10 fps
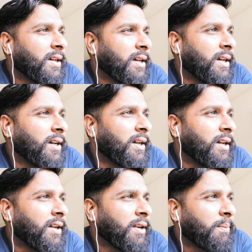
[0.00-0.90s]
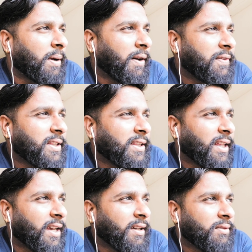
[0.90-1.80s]
But other than
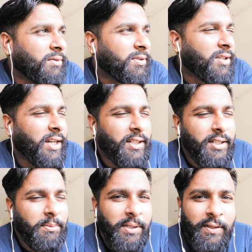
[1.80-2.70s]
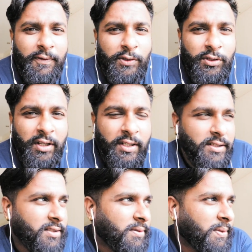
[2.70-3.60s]
that, you're kind of limited for
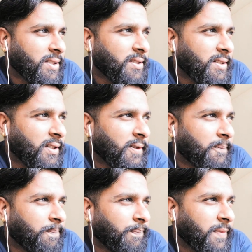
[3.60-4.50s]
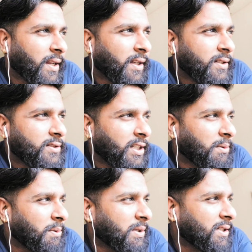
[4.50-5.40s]
choice, basically. So
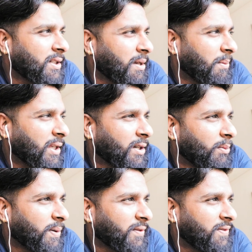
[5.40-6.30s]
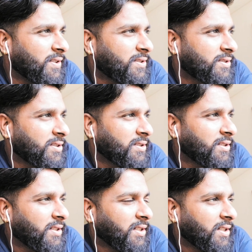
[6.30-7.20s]
anyway, we're gonna like make our breakfast.
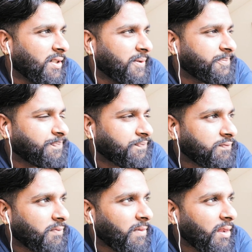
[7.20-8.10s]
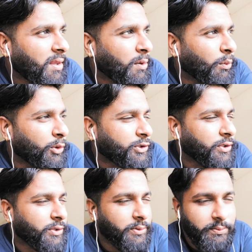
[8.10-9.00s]
We'll
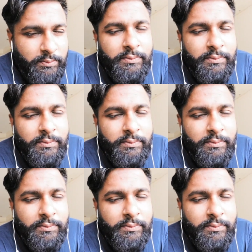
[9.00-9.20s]
show you.